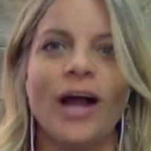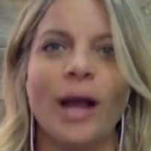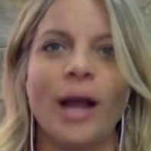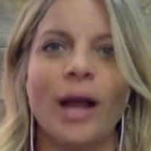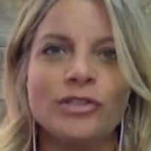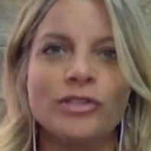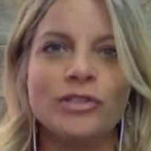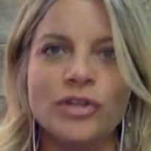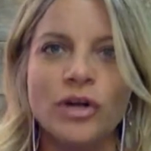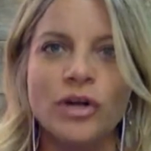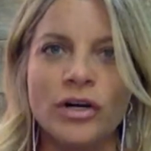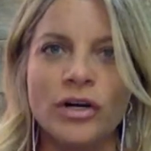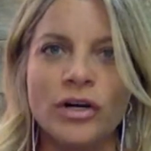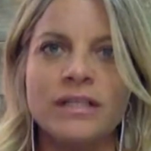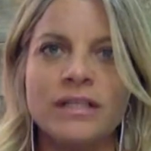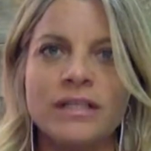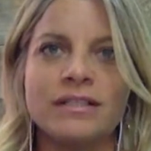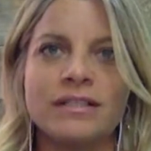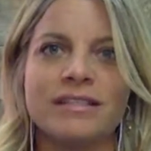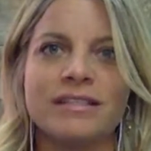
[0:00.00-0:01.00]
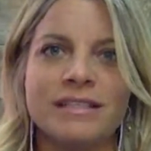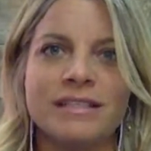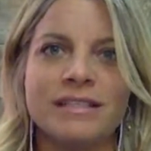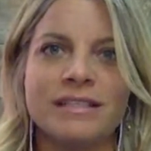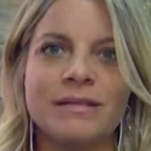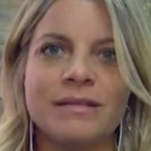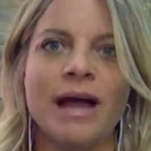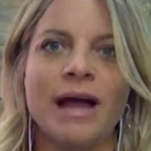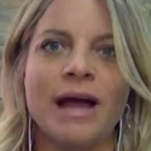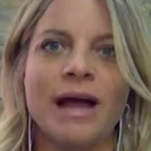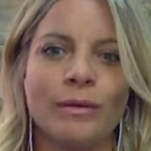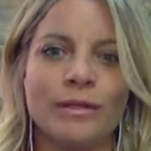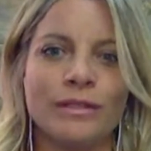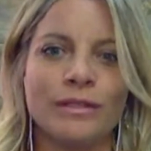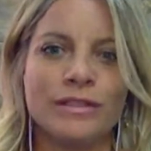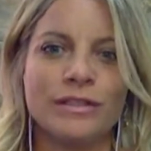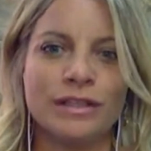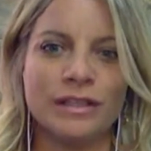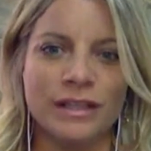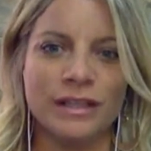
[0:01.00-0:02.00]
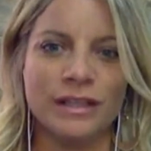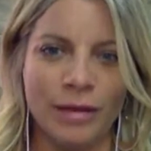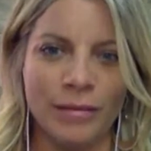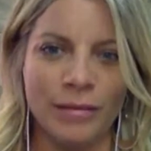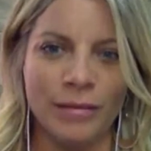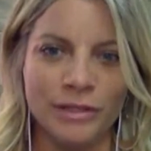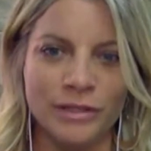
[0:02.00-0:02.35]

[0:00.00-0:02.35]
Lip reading: I'm starting to see how it's going to come